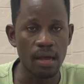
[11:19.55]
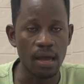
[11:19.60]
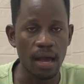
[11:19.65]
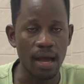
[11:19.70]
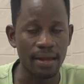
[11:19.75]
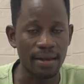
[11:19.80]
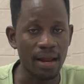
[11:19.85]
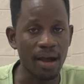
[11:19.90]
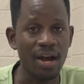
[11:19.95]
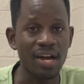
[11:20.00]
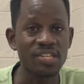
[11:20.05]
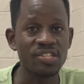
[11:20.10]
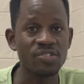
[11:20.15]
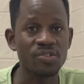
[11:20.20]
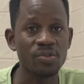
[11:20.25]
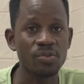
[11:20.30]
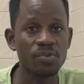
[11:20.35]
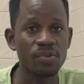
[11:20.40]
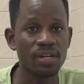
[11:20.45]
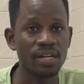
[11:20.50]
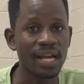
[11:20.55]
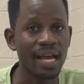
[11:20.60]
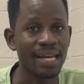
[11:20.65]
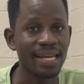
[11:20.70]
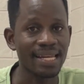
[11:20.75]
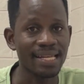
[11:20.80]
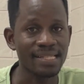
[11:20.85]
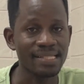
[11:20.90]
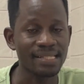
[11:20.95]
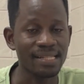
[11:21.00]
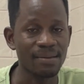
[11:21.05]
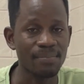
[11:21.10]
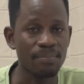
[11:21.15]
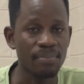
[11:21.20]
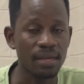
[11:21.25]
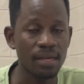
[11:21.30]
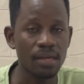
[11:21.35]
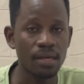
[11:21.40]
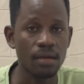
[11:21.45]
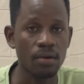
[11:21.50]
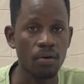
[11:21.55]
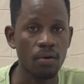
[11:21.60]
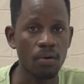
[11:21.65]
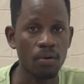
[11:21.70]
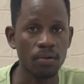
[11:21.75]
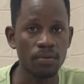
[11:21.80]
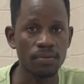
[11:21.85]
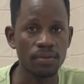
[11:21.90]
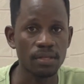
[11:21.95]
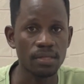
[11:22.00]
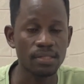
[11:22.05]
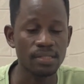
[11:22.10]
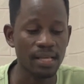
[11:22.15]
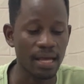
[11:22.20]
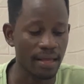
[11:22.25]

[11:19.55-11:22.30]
and our children can easily pick all these,